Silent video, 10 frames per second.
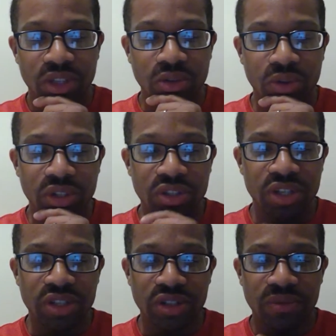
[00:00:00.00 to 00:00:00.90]
The
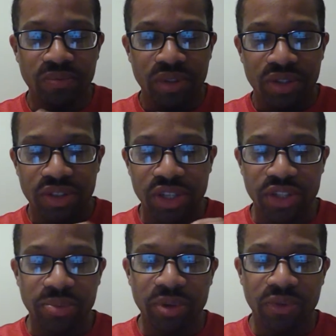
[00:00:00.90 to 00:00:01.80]
organization
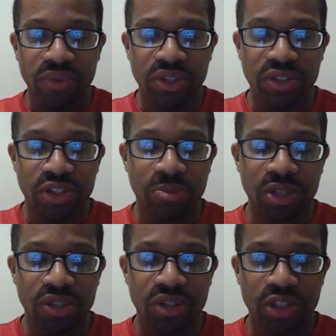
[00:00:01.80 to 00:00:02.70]
says Smith faced
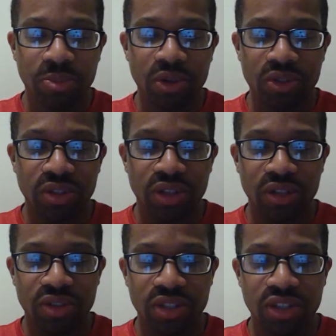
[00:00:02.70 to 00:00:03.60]
suspension, expulsion, and
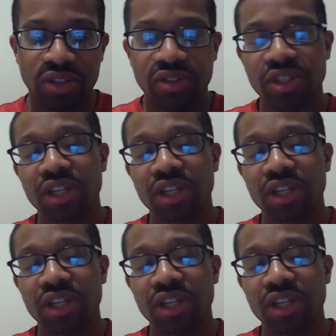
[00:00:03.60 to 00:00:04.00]
other sanctions.